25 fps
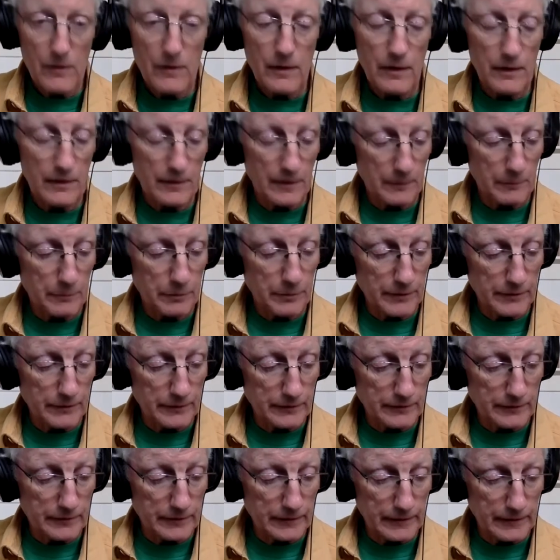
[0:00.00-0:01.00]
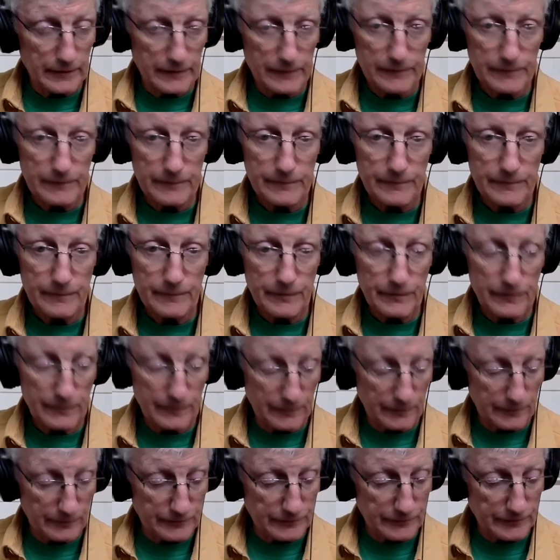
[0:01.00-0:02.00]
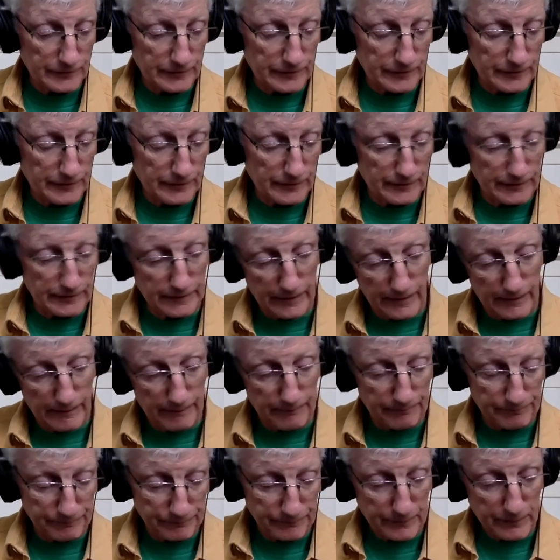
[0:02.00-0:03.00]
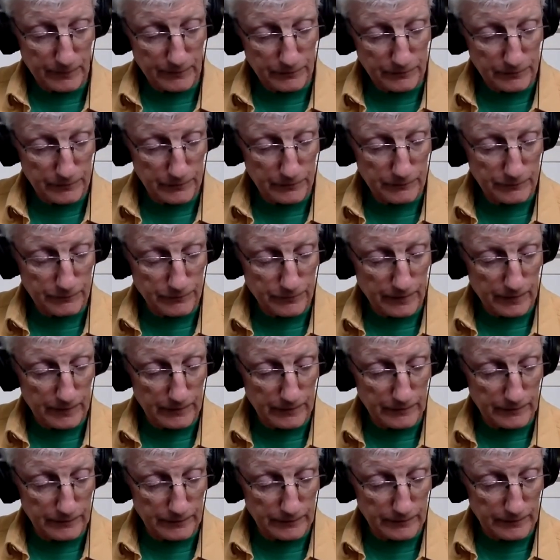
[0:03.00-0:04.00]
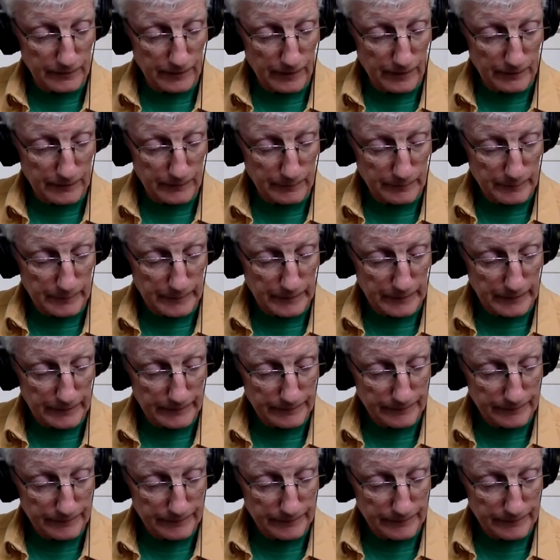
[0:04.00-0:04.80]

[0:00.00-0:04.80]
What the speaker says: then play the D, the G, the 3rd fret at the B.